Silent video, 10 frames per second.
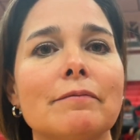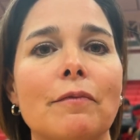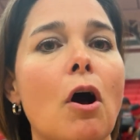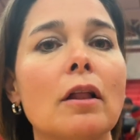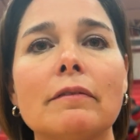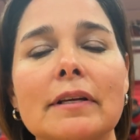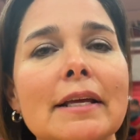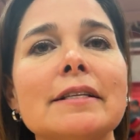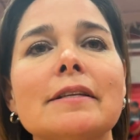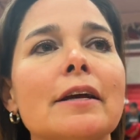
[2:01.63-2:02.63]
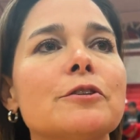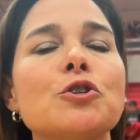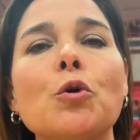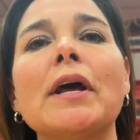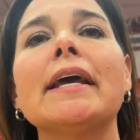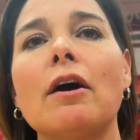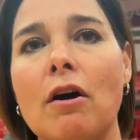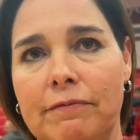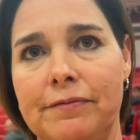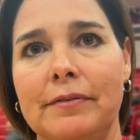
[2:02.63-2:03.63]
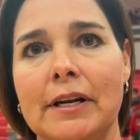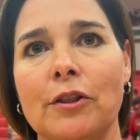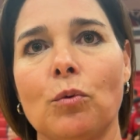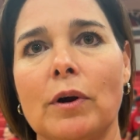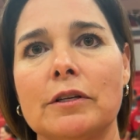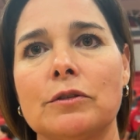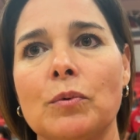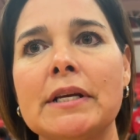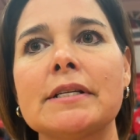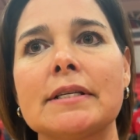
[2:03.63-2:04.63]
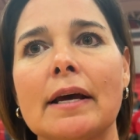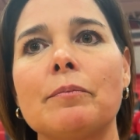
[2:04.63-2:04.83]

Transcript: All of it. There's no night off, in other words. We just got to